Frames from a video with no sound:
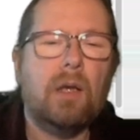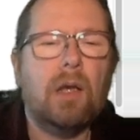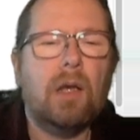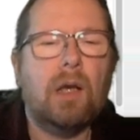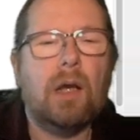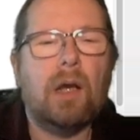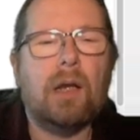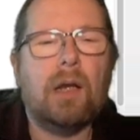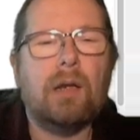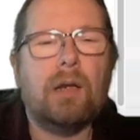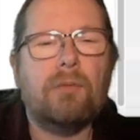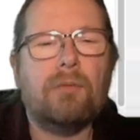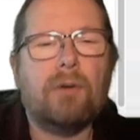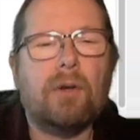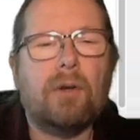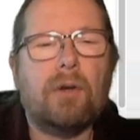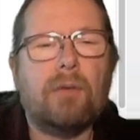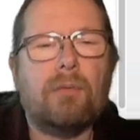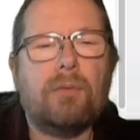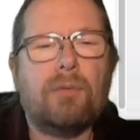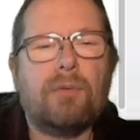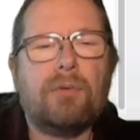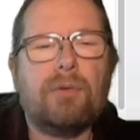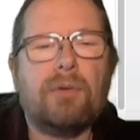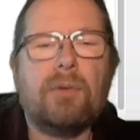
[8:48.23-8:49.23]

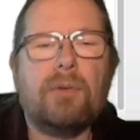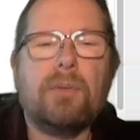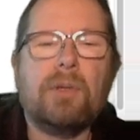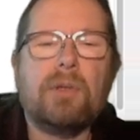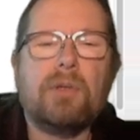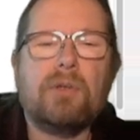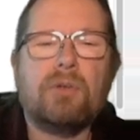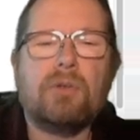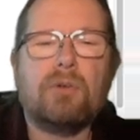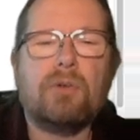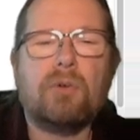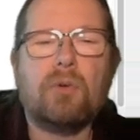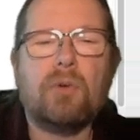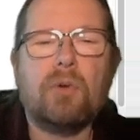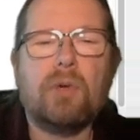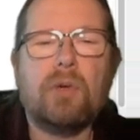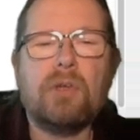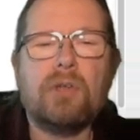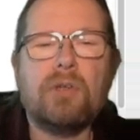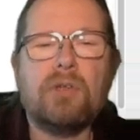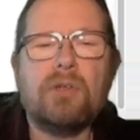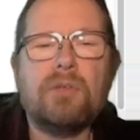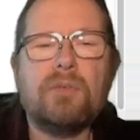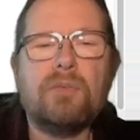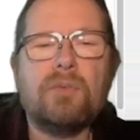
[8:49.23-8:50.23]
involve three-dimensional coordinate
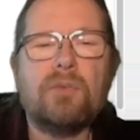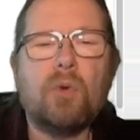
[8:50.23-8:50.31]
systems,